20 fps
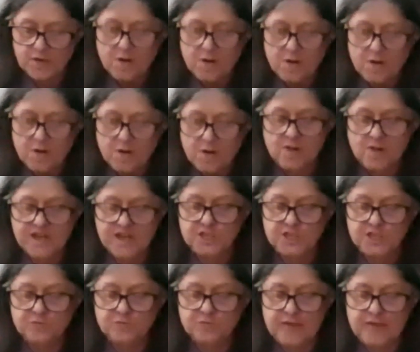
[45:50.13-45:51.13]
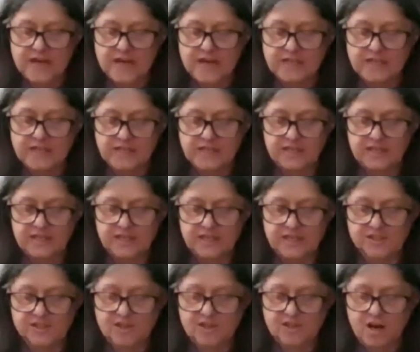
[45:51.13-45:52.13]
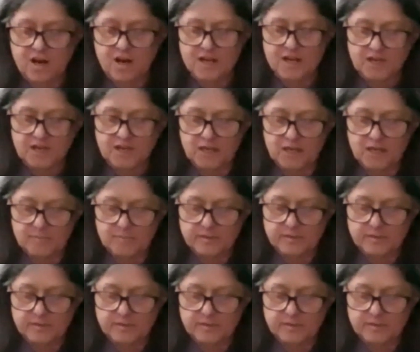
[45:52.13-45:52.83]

my humanity is caught up,